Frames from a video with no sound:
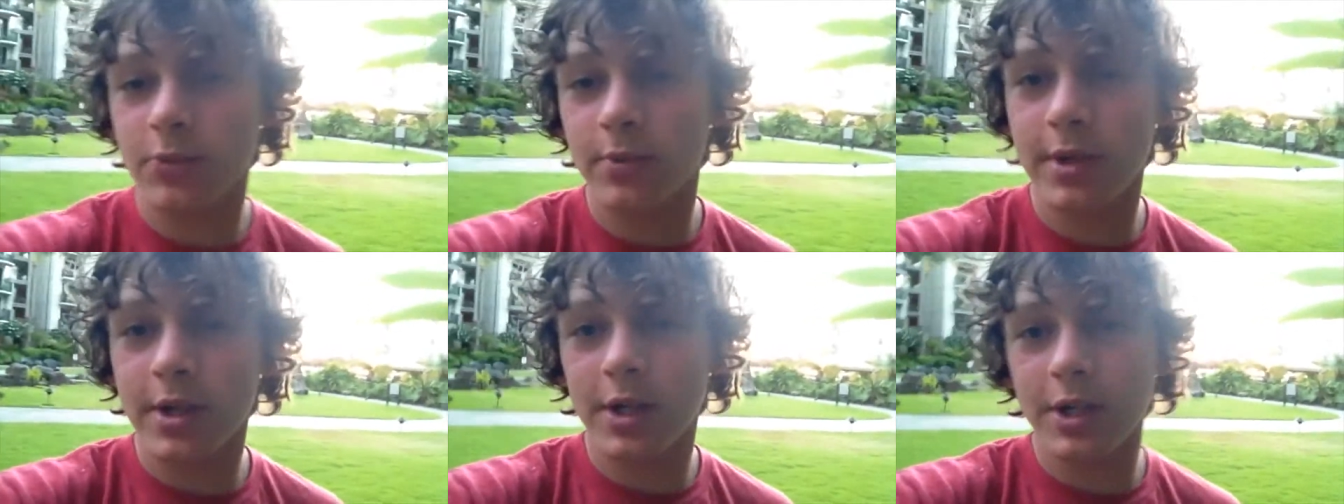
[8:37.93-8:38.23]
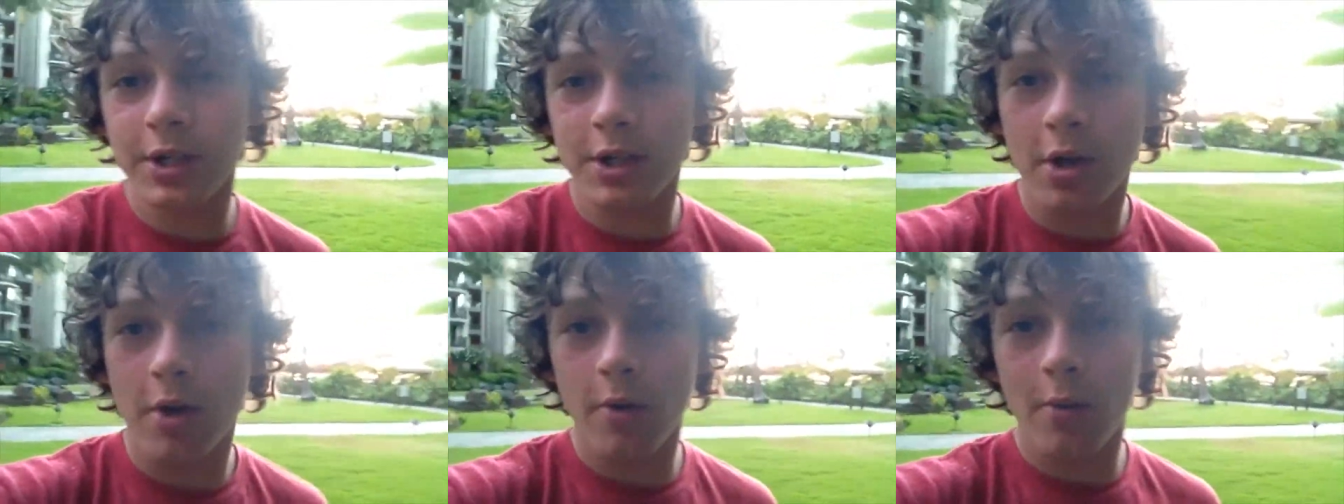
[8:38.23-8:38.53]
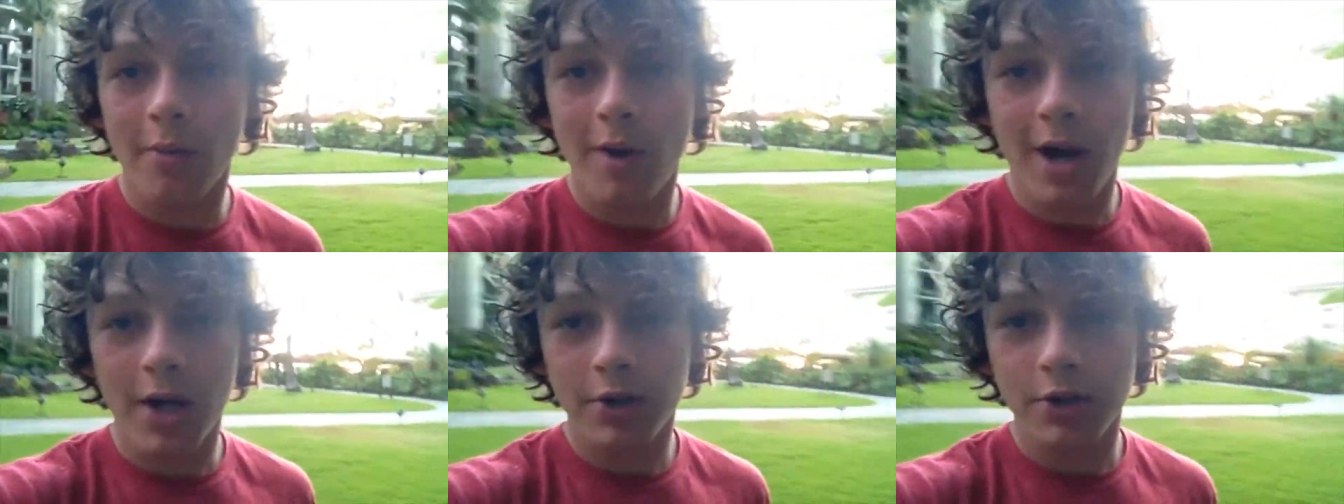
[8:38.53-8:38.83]
We're going to go
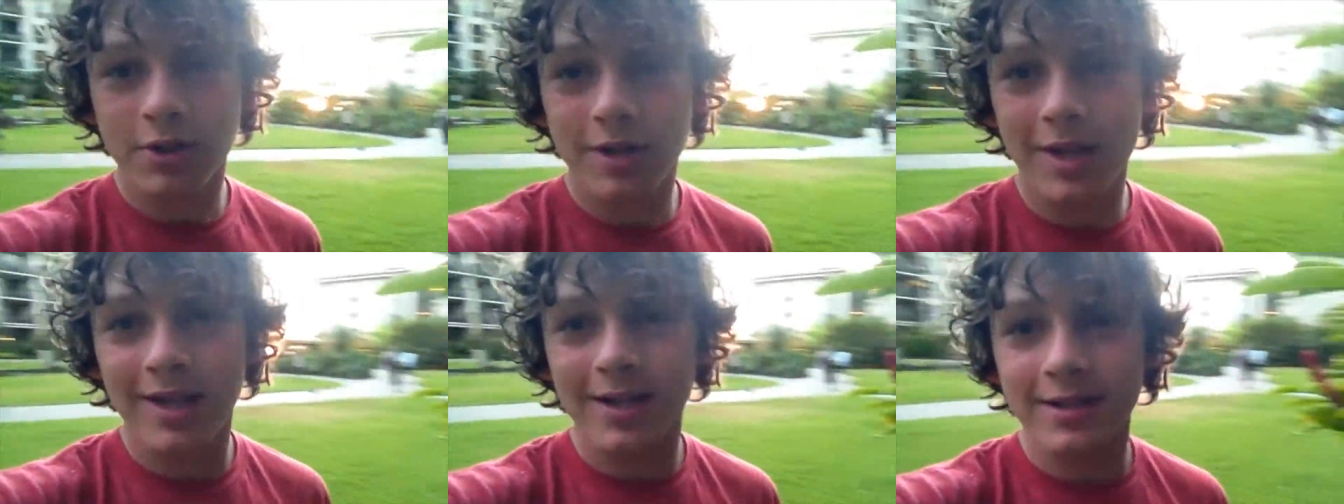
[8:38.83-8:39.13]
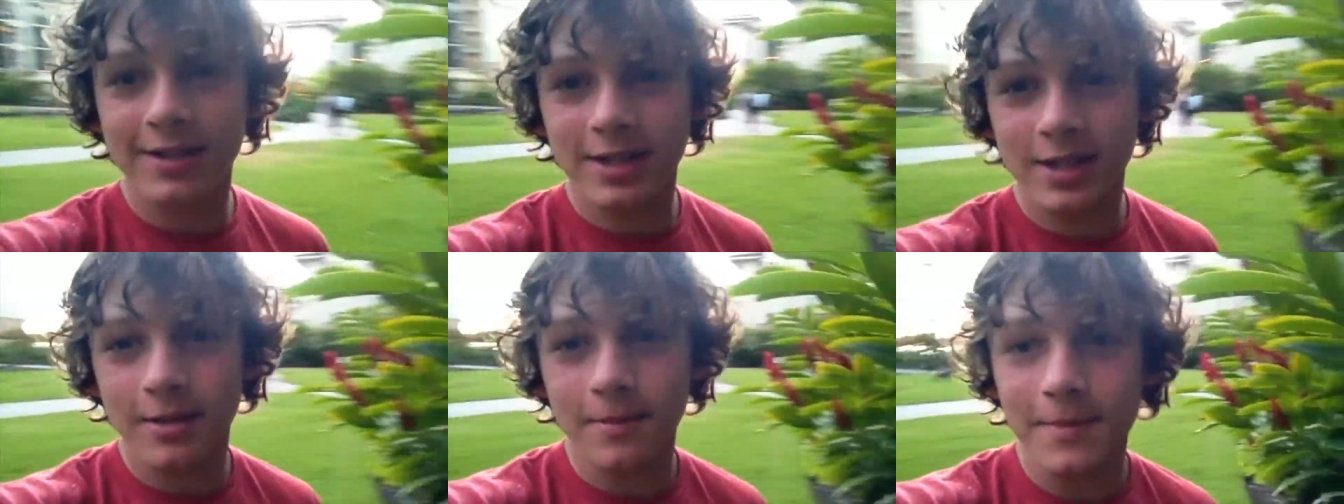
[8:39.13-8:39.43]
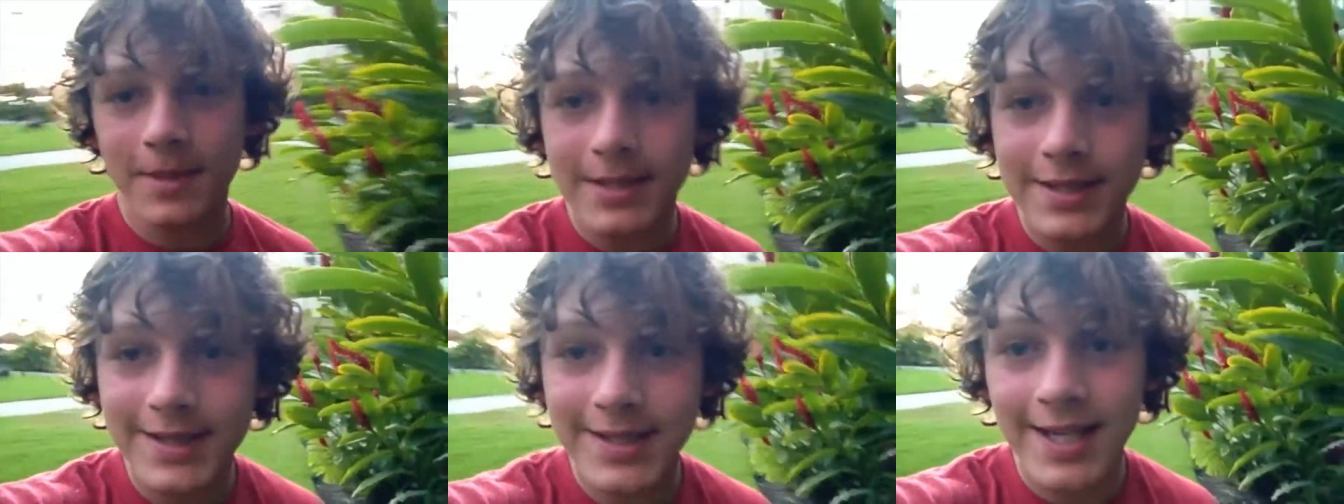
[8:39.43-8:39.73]
watch that. It's going to
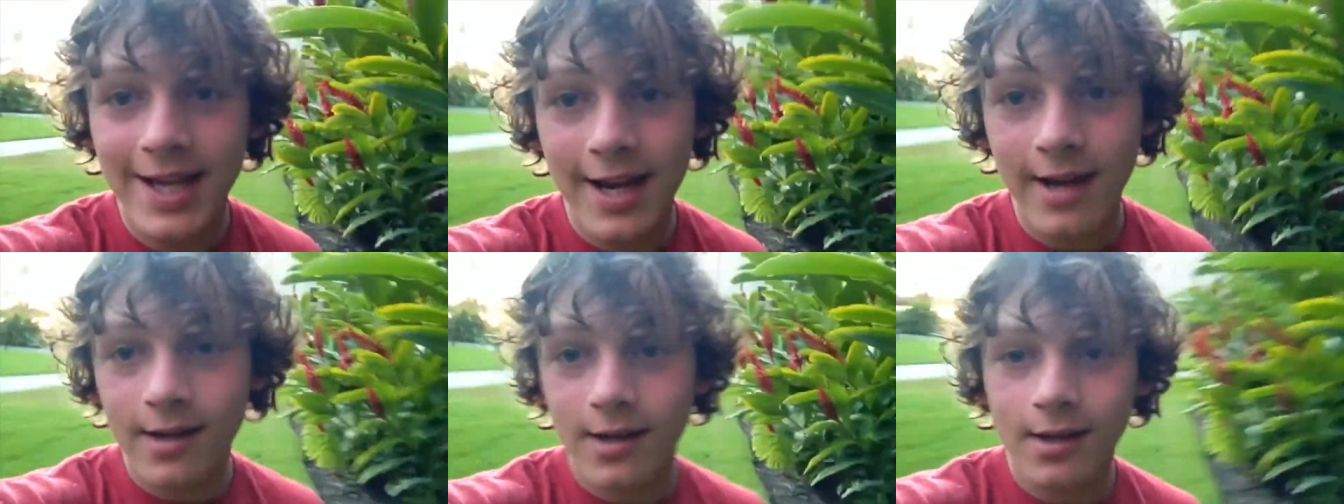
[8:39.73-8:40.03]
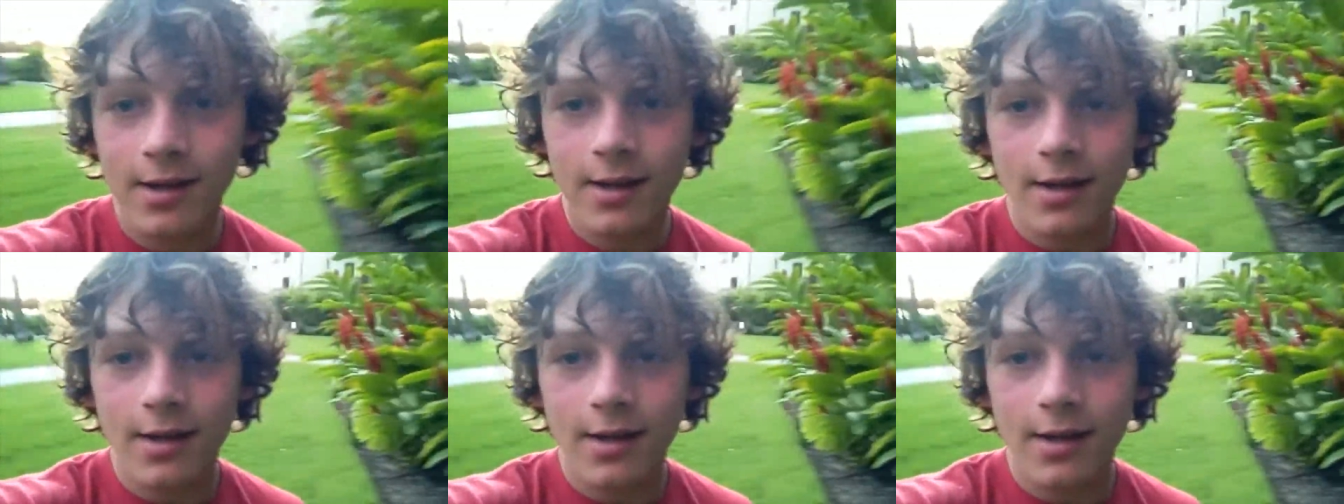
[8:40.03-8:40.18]
be Sing,